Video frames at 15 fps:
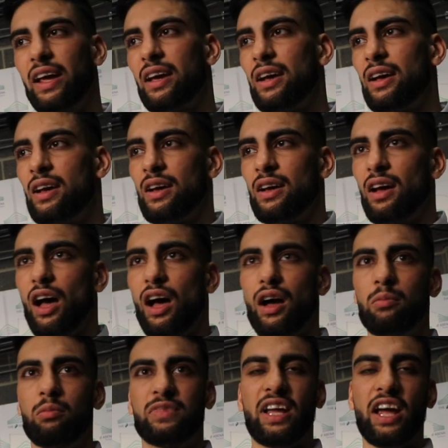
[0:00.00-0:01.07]

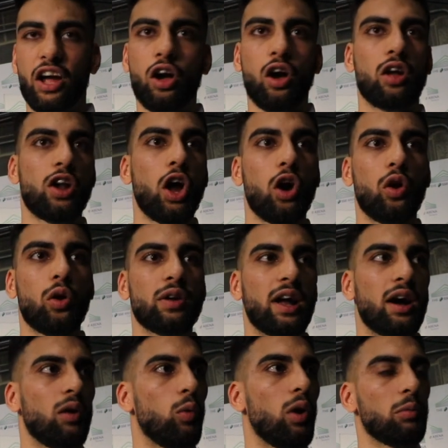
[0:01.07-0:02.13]
They know
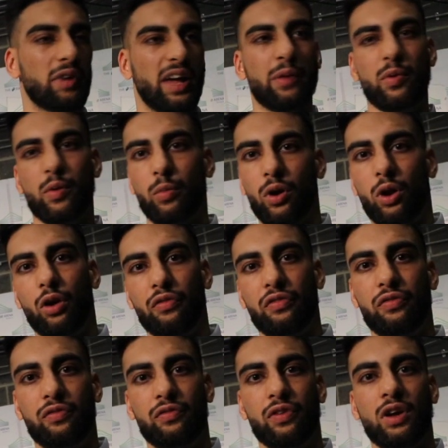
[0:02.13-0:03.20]
that what I'm capable of.
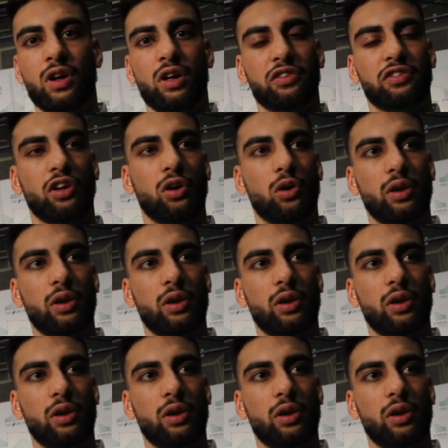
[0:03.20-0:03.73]
So